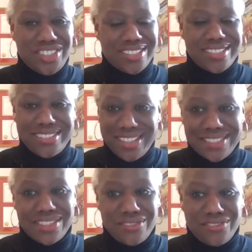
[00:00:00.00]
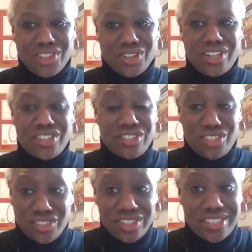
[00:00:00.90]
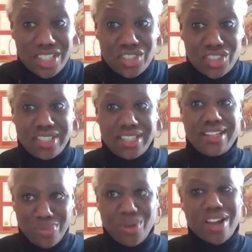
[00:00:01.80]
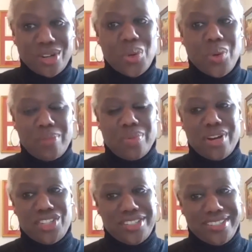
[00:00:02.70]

just doesn't flourish jurisdictionally. Broad cooperation